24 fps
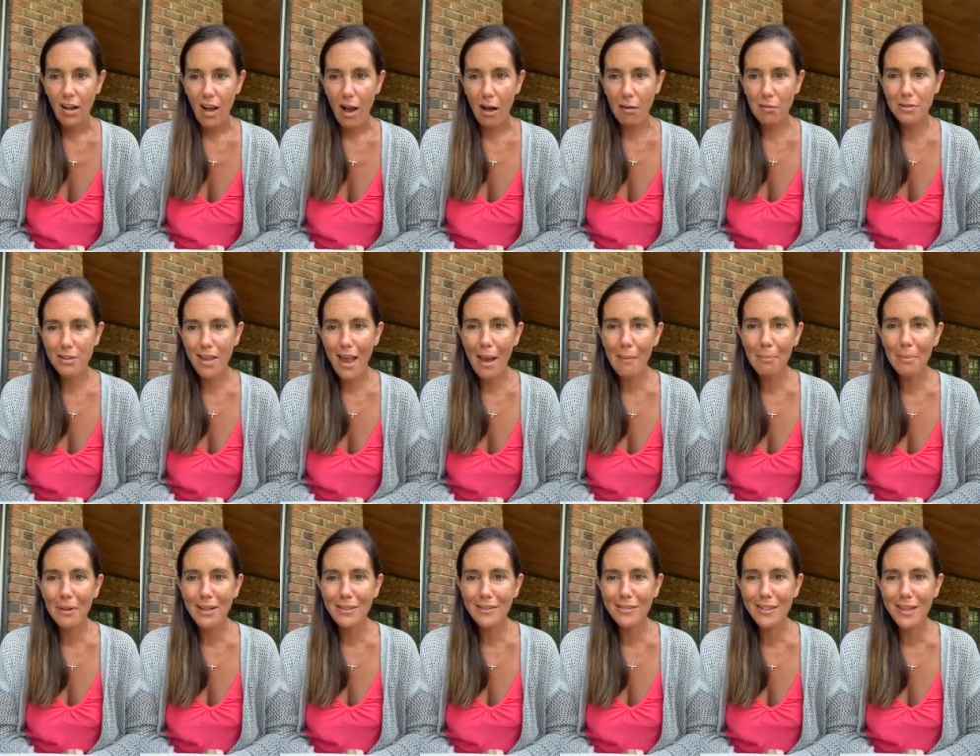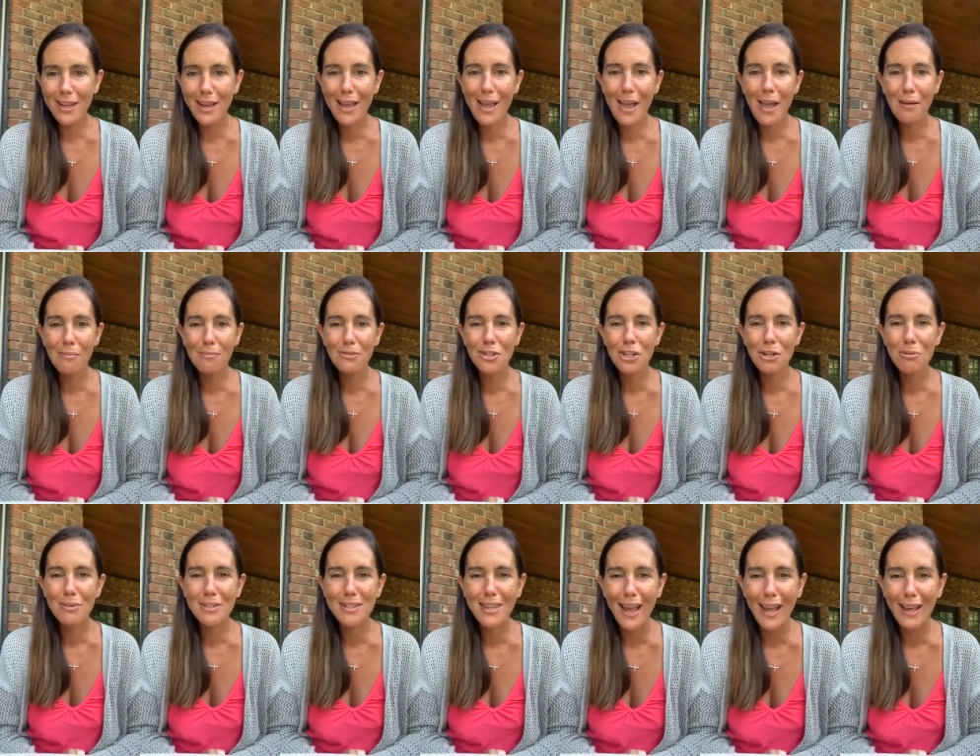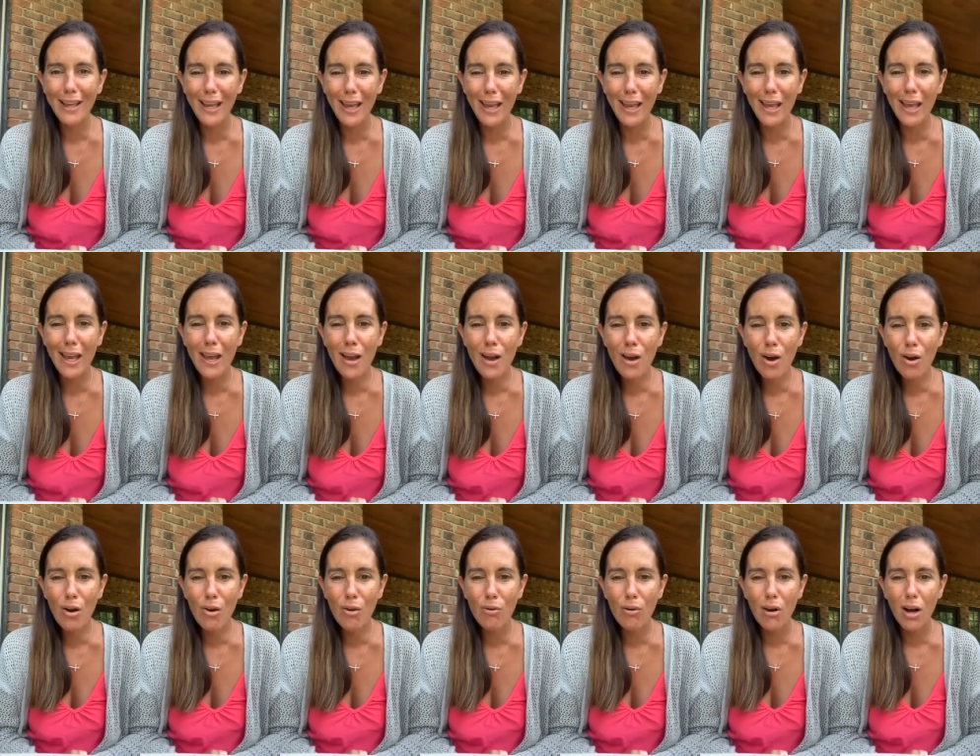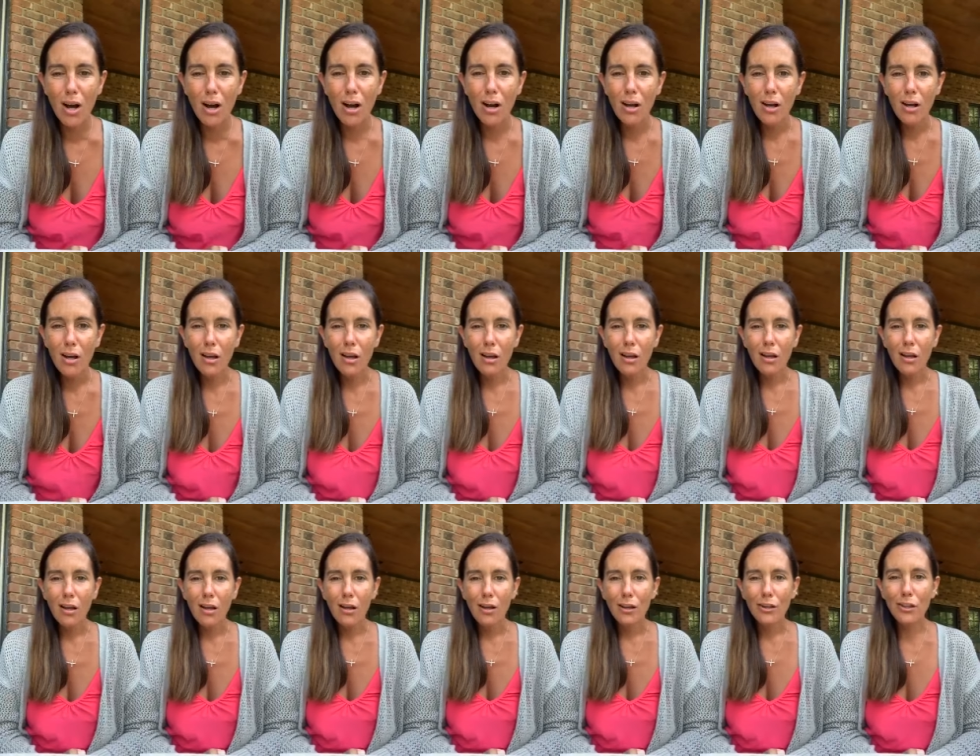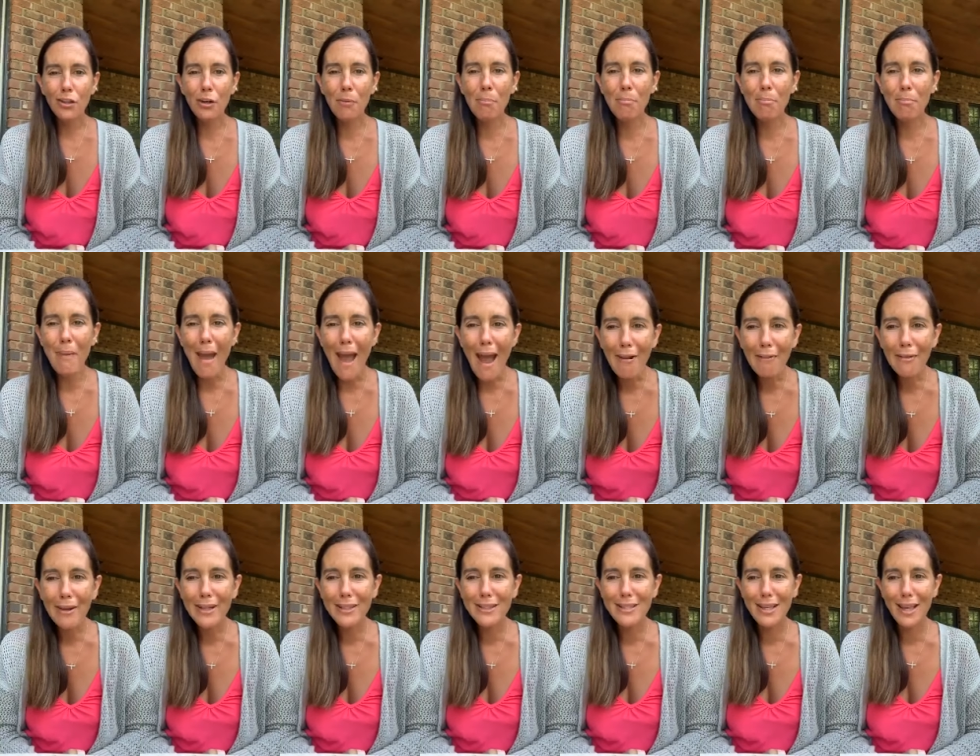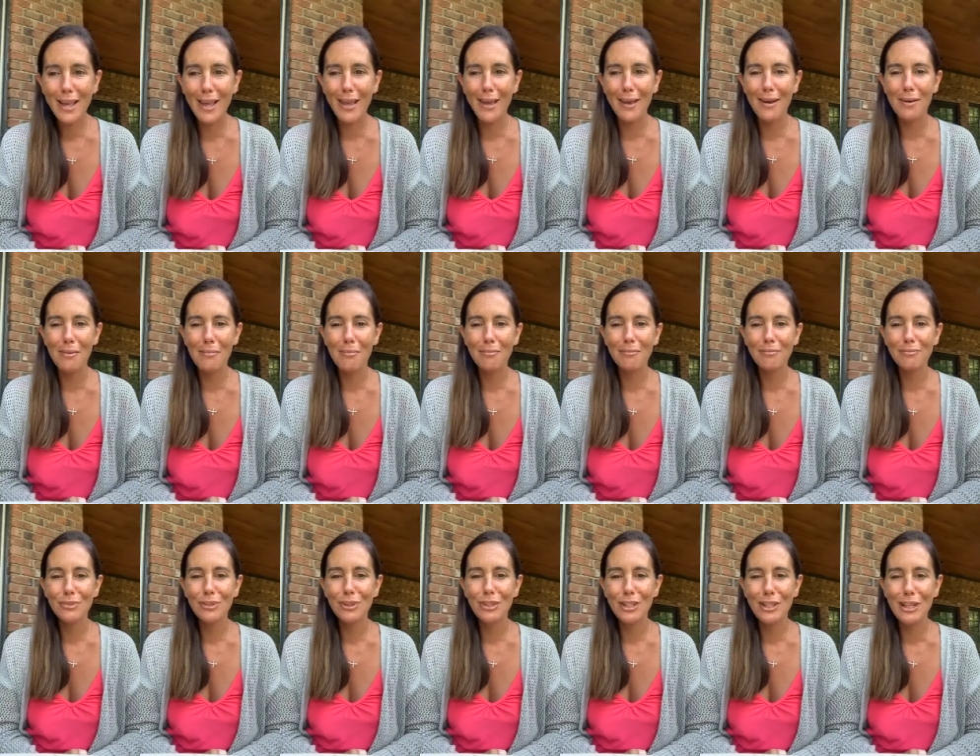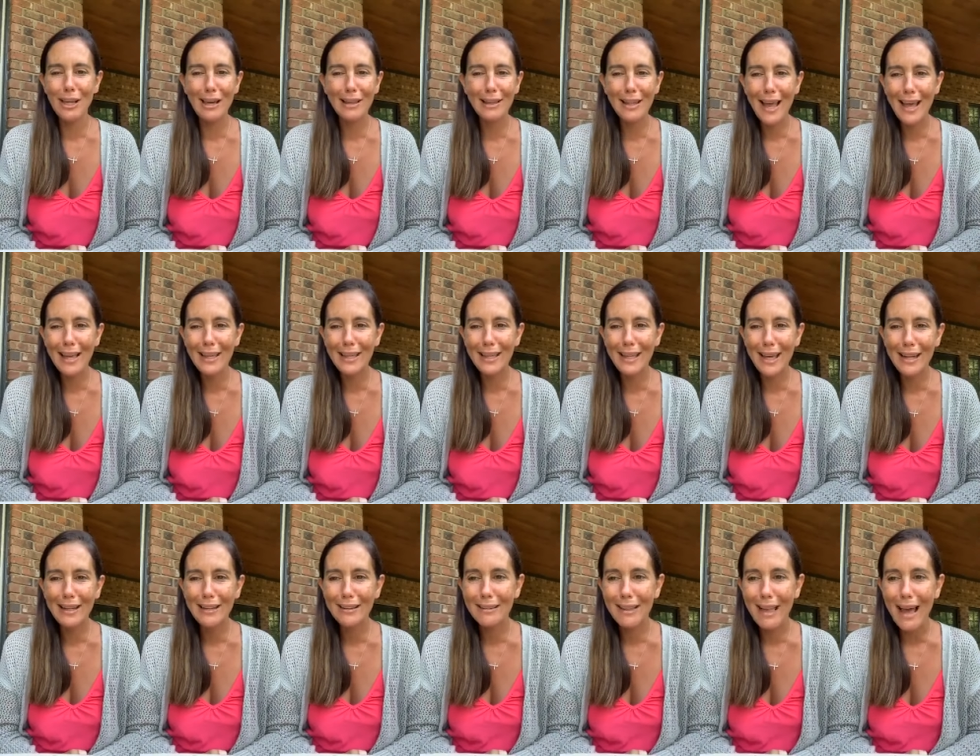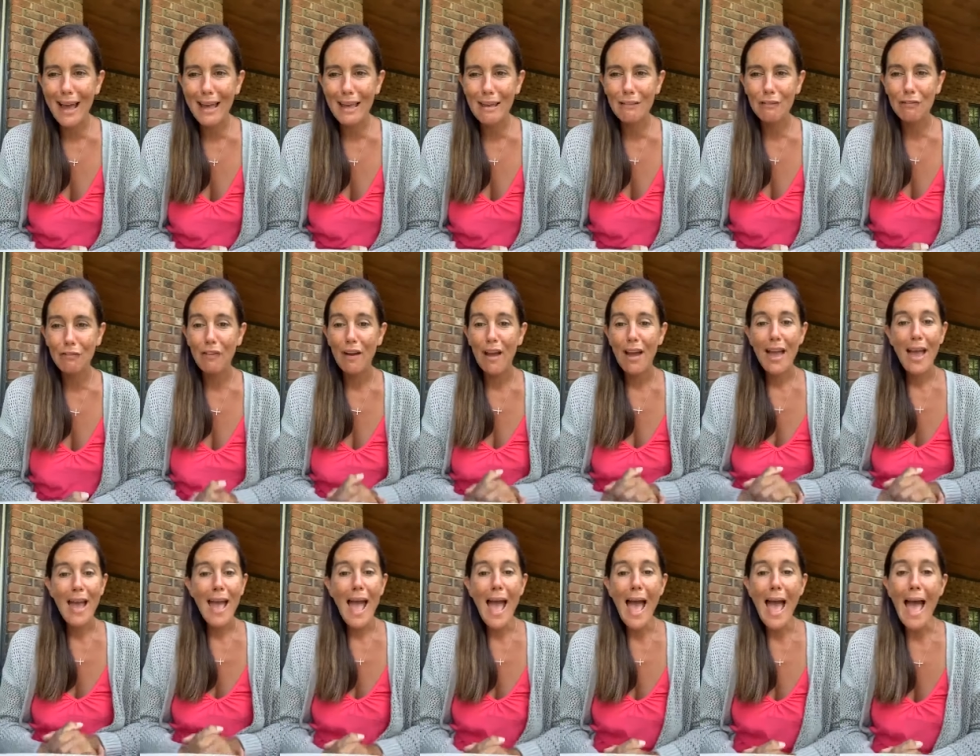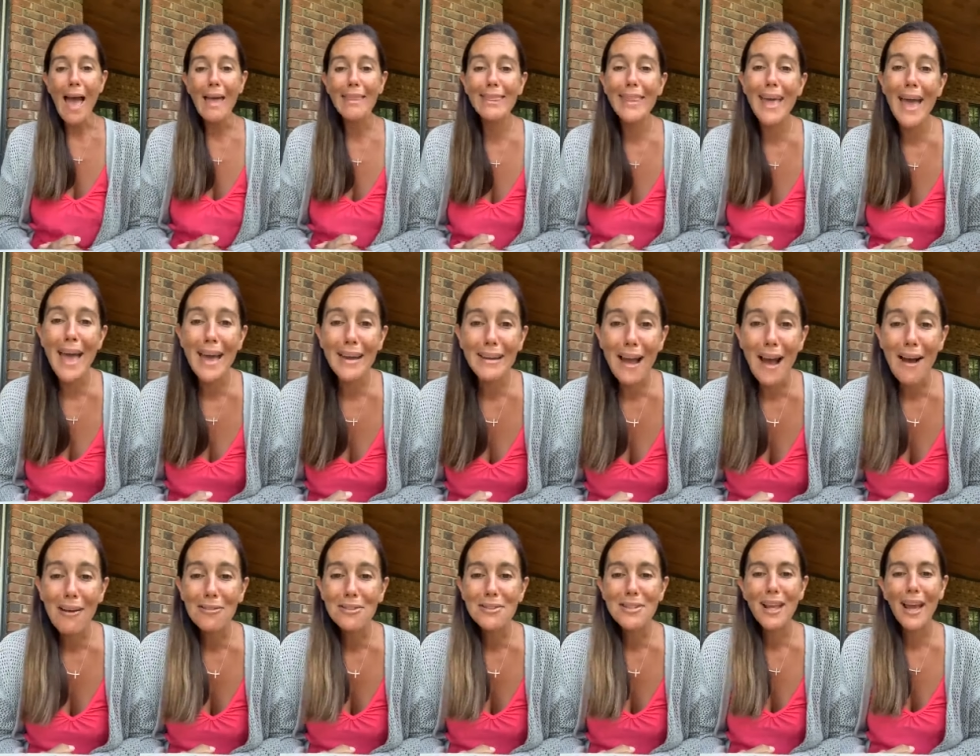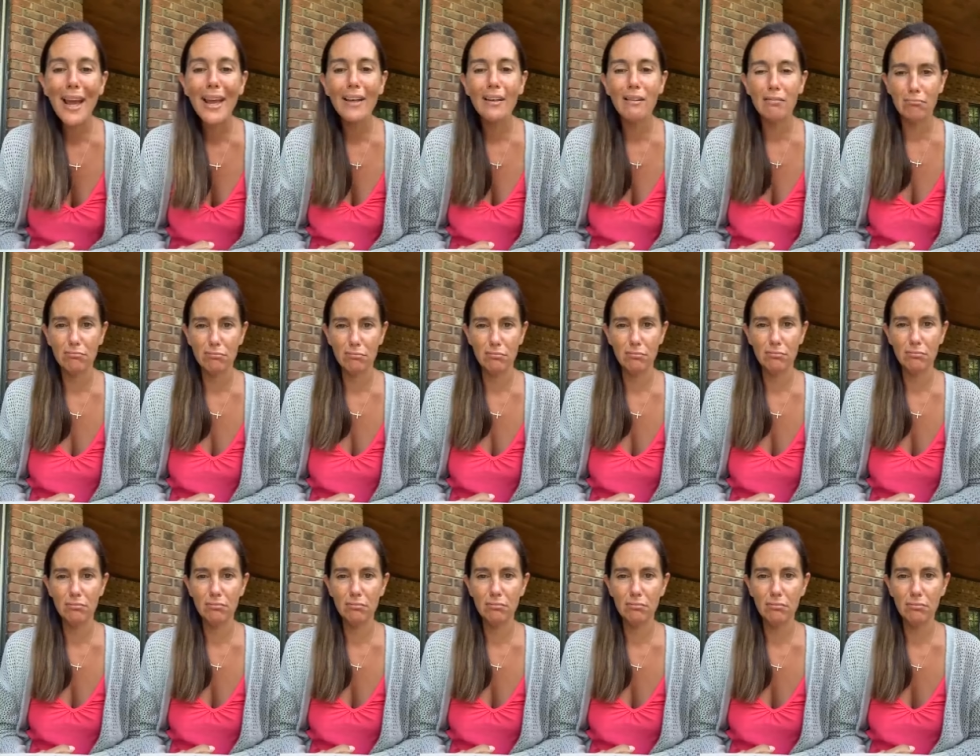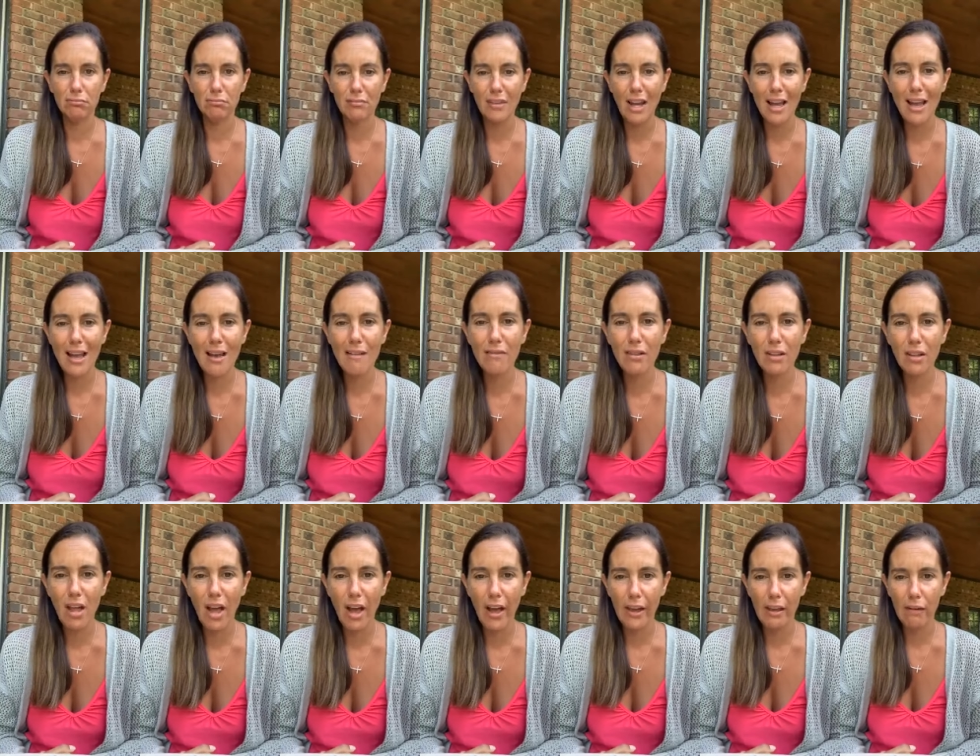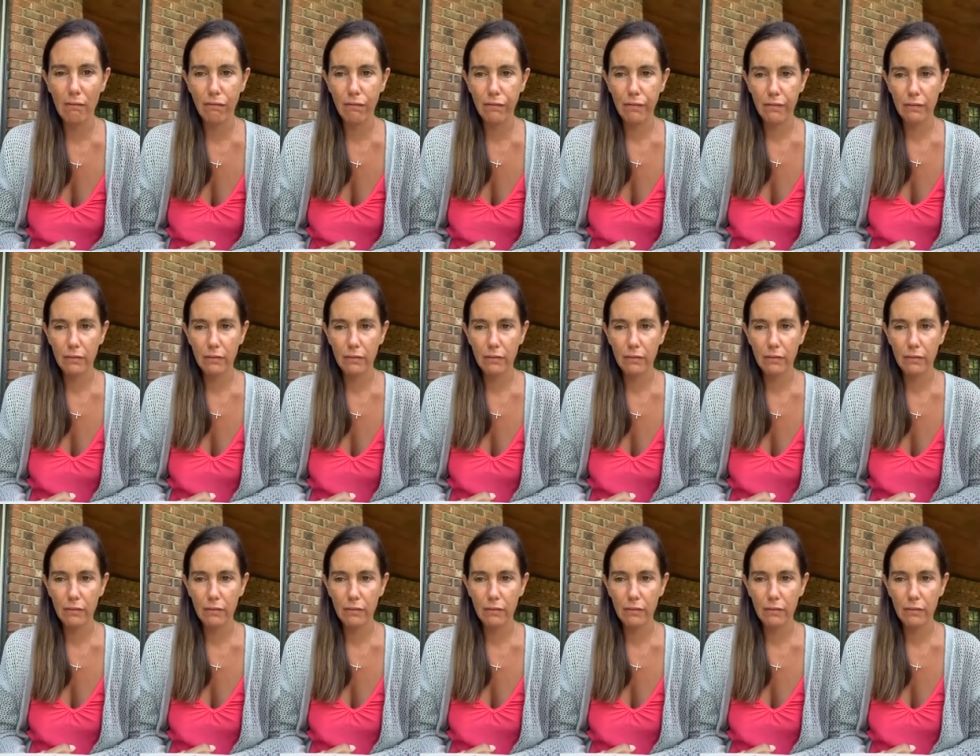I was happy to see him. She was like, "Ew, you're married to him. Get like, get a life." And then I was like, "I have a life."